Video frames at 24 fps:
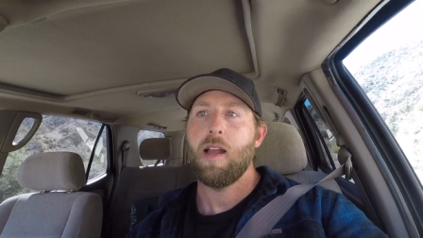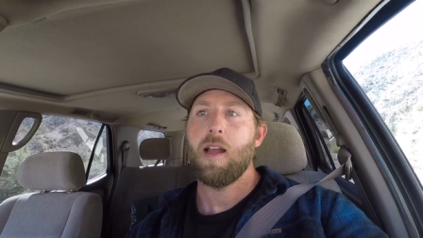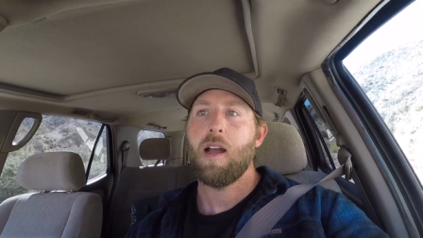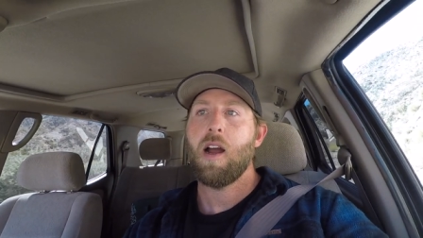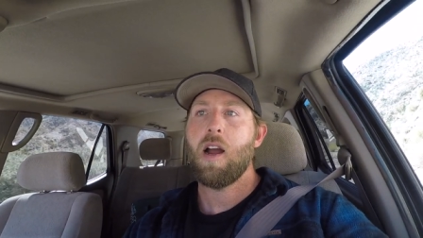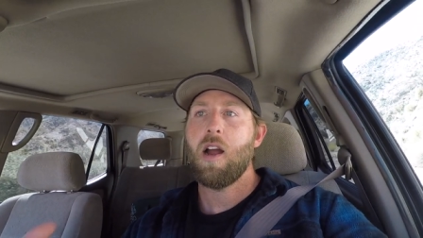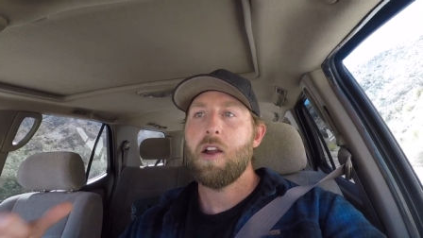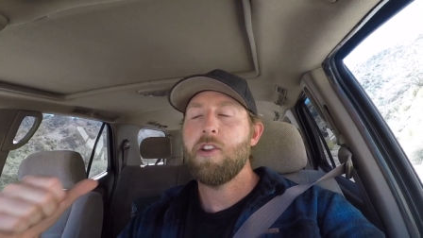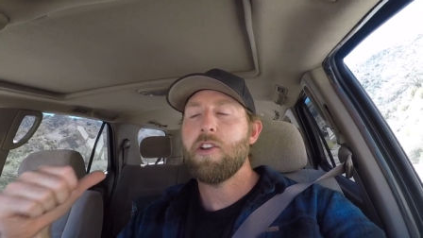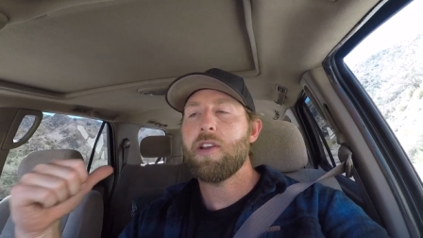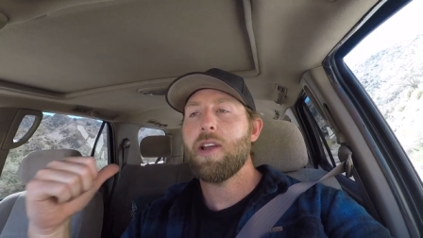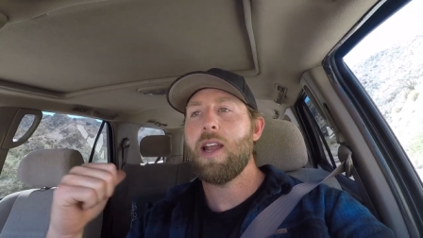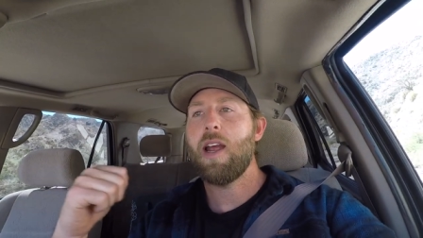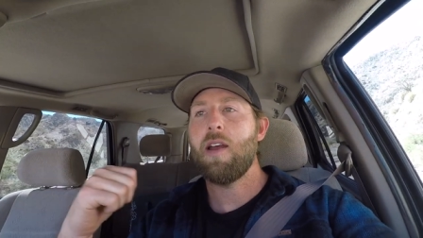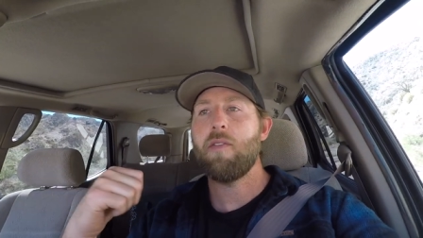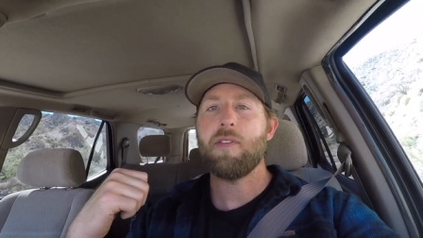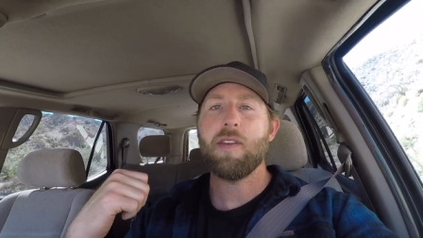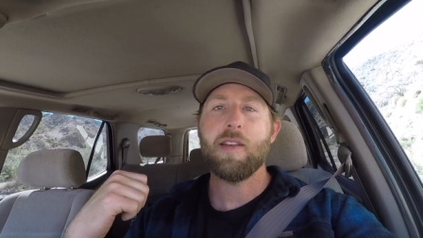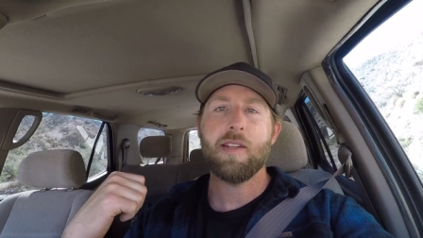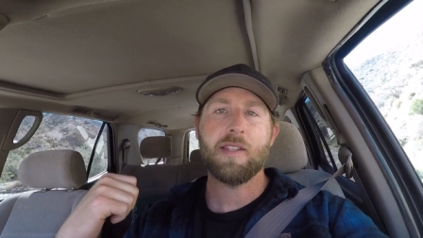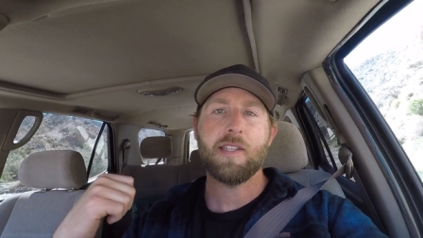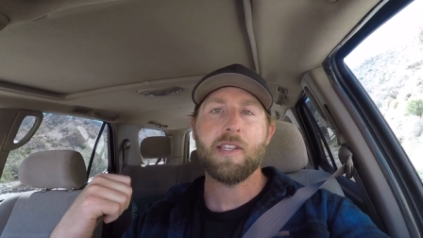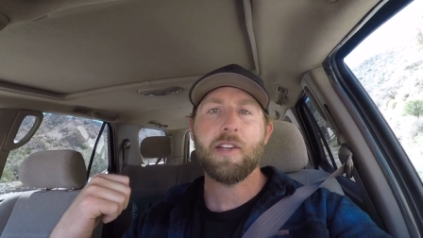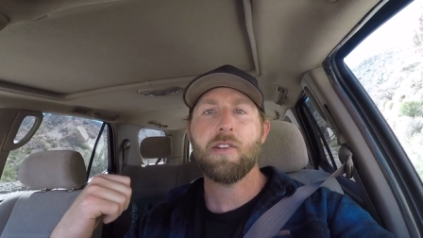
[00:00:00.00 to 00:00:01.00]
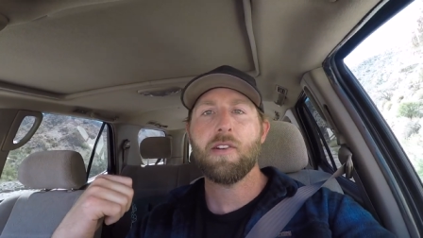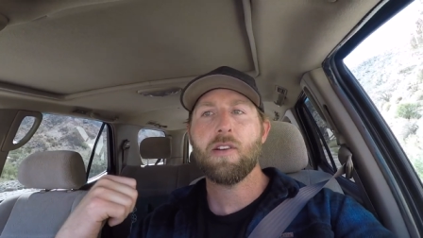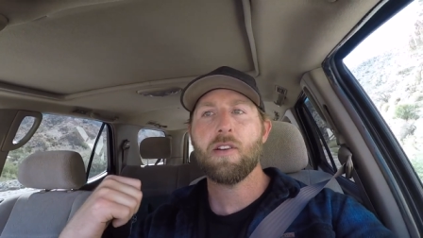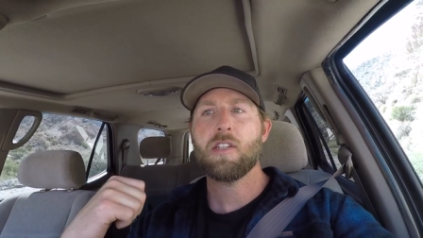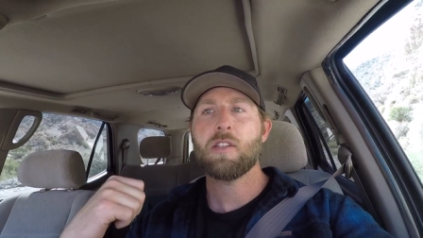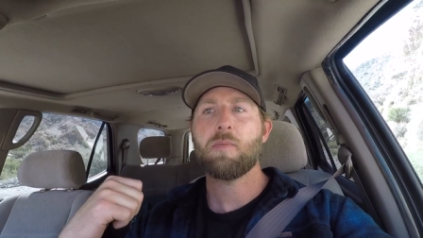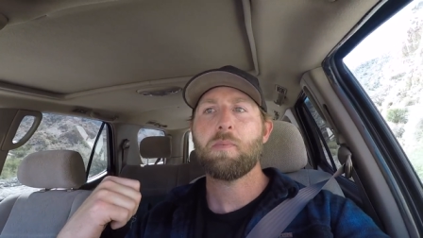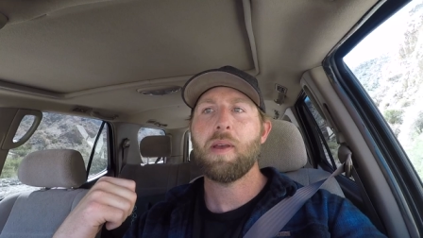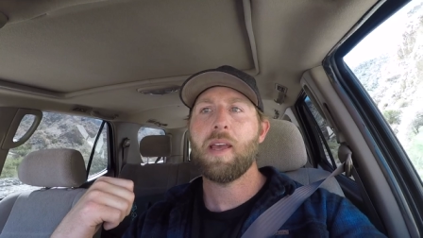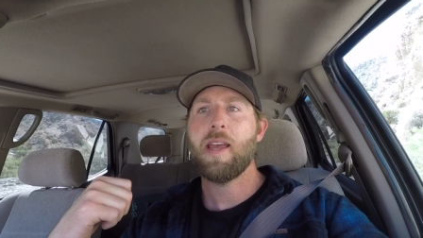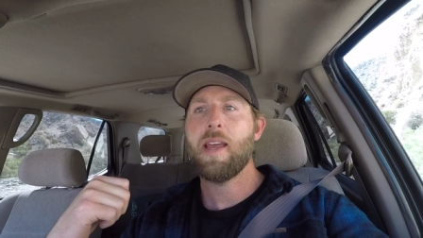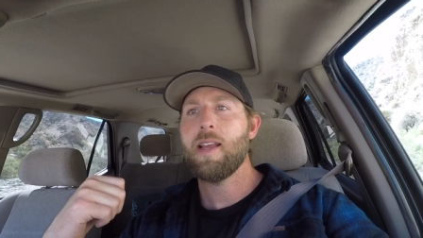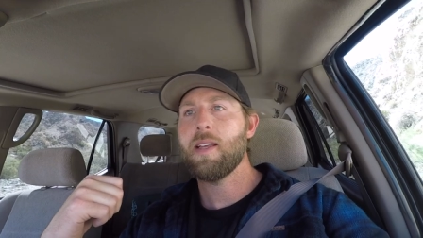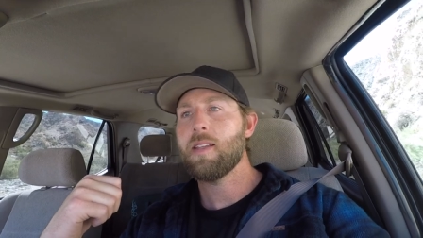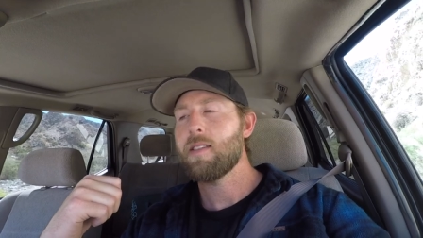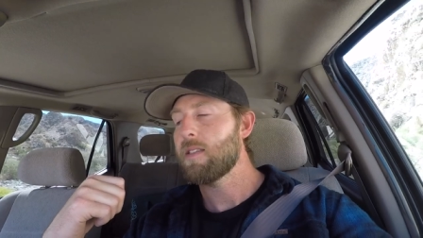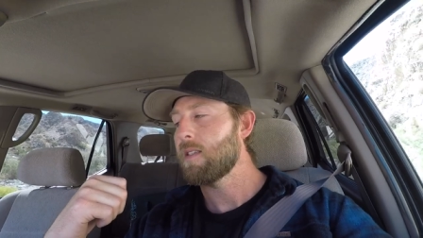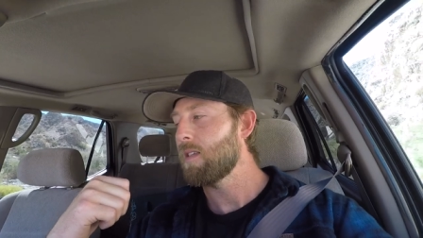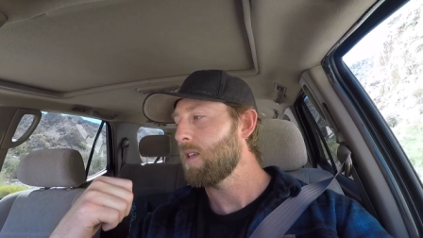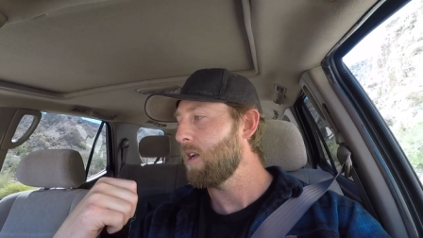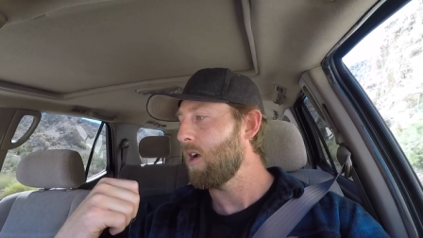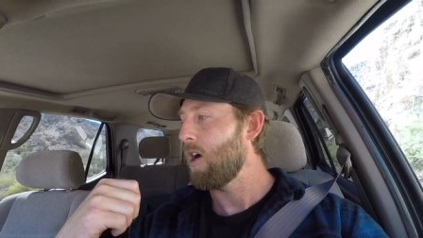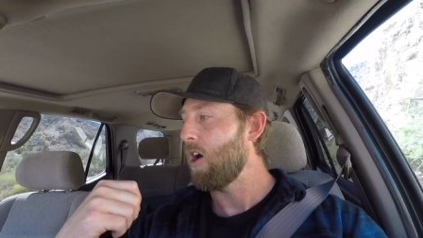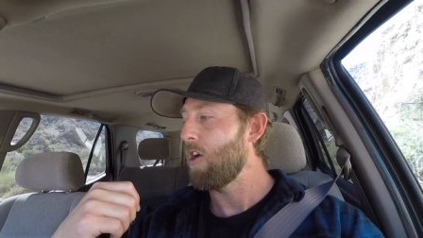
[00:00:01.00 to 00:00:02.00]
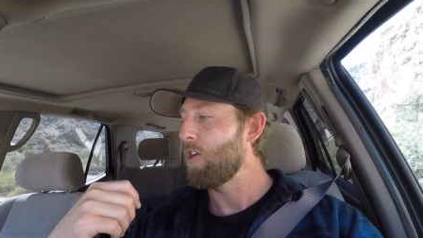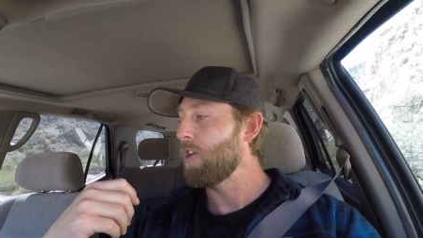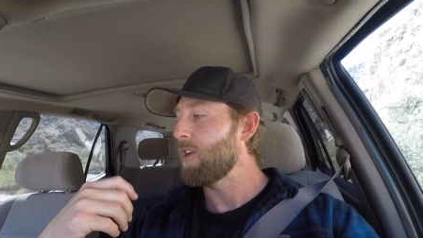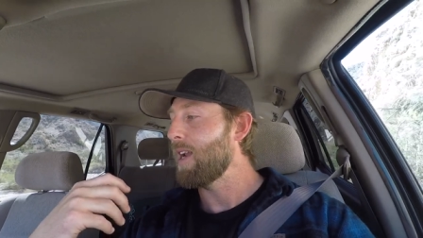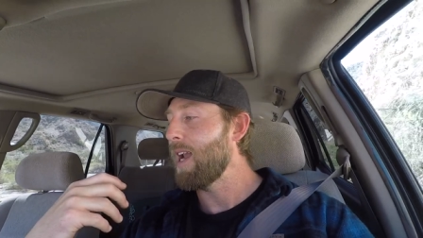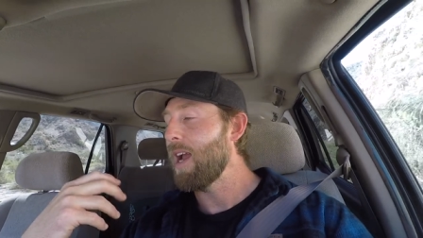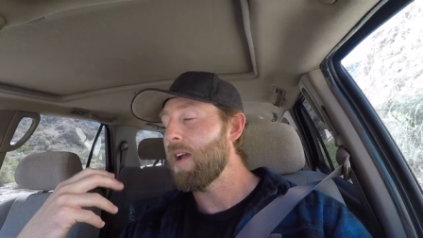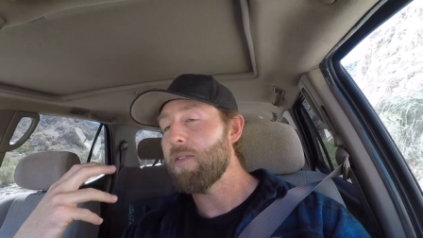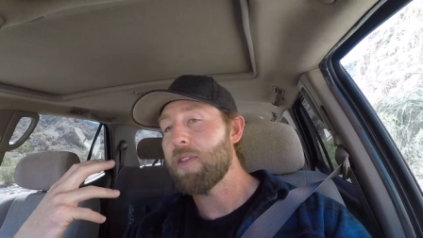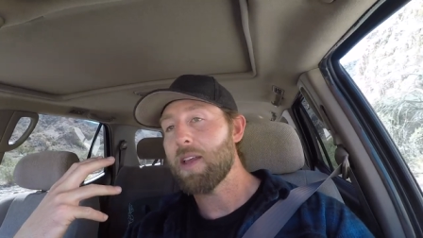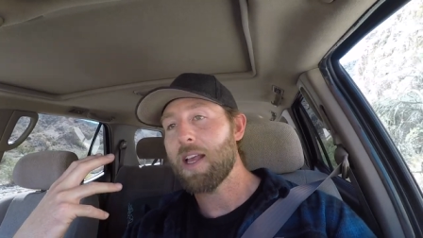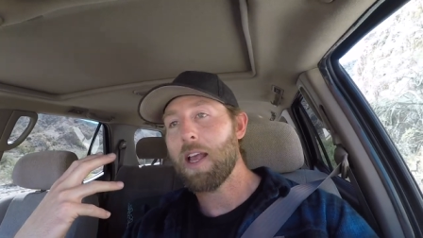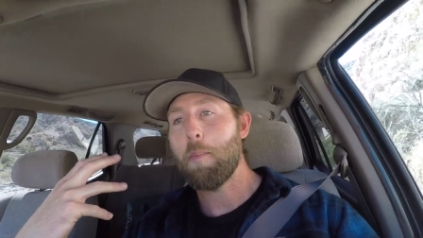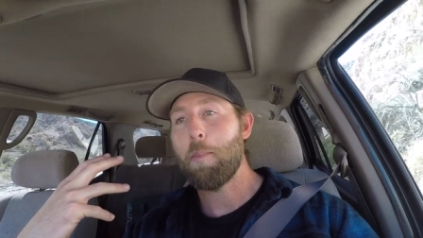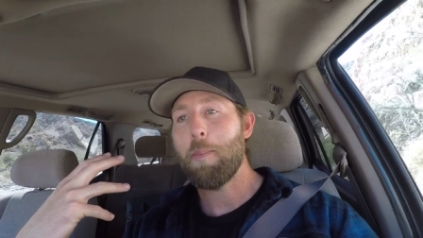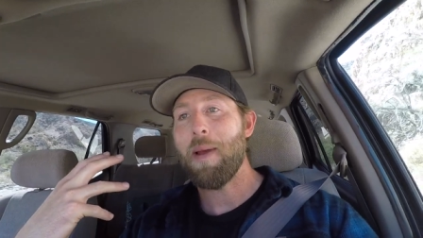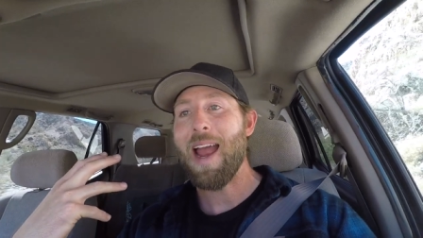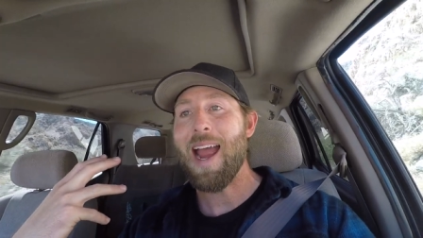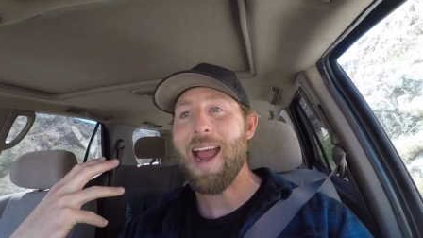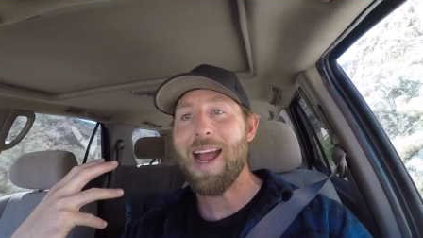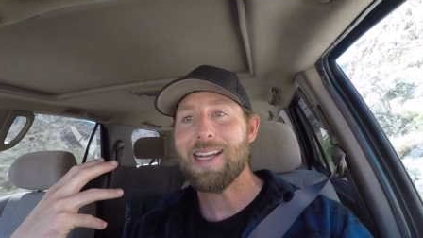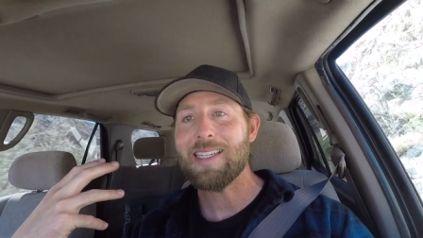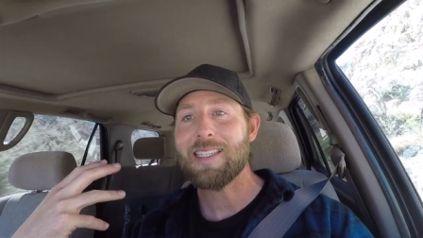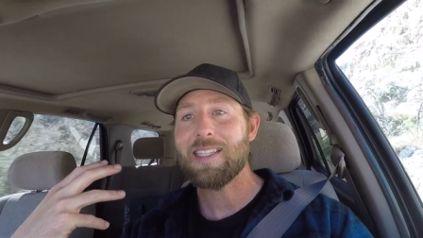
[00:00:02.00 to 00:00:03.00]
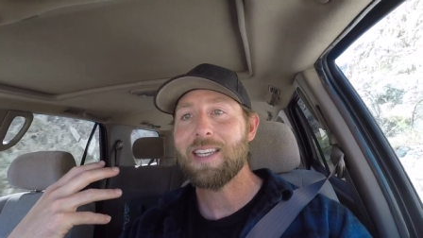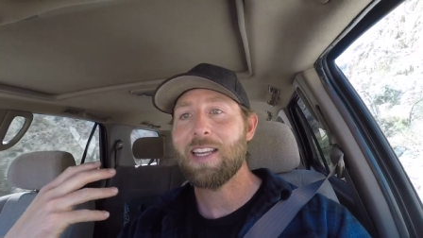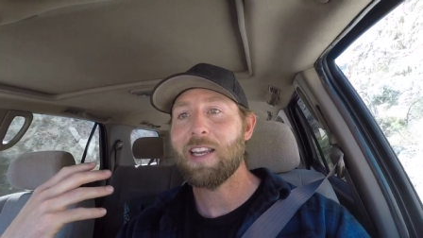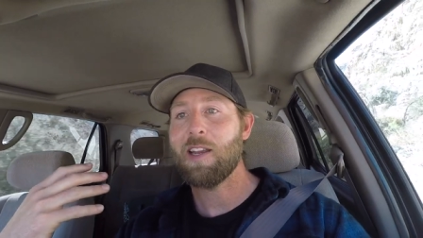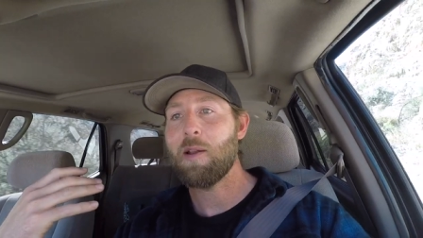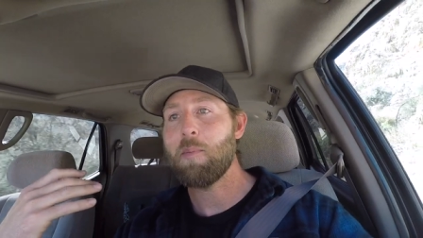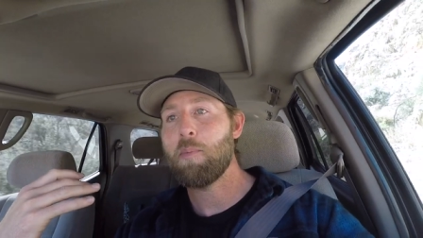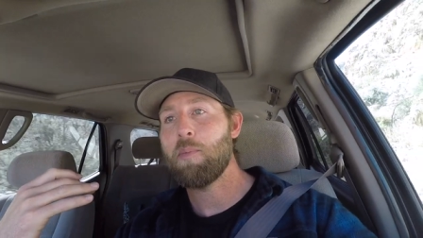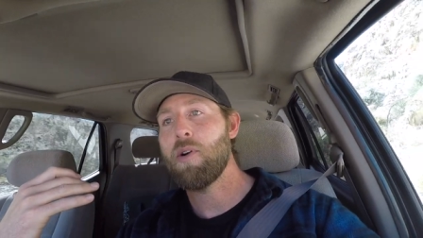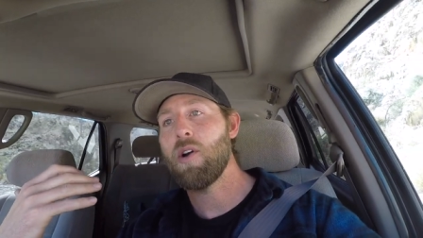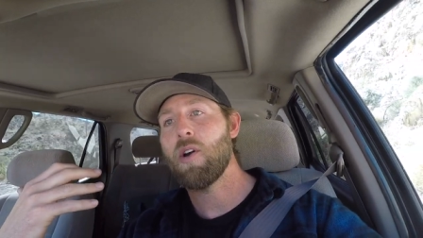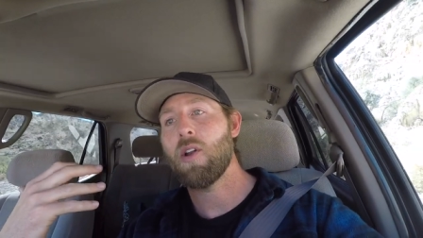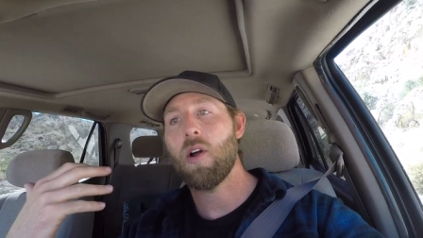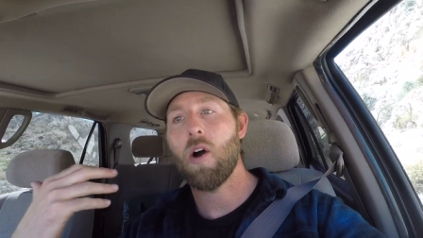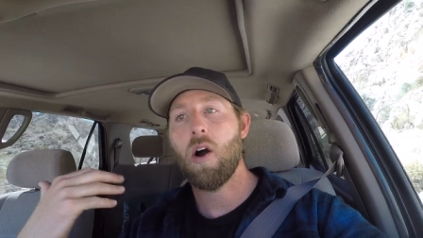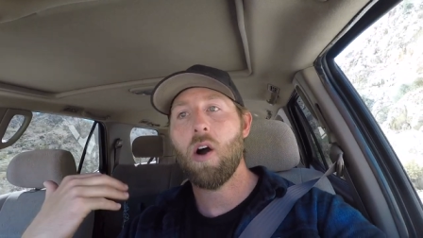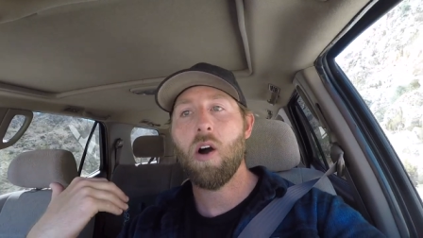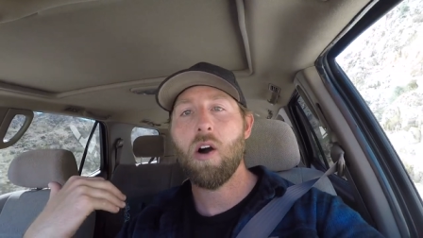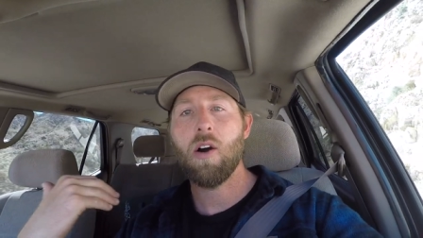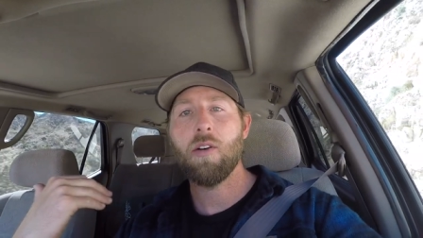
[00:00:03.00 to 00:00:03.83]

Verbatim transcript: Are you gonna have the interior space? Are you gonna have the capacity to put all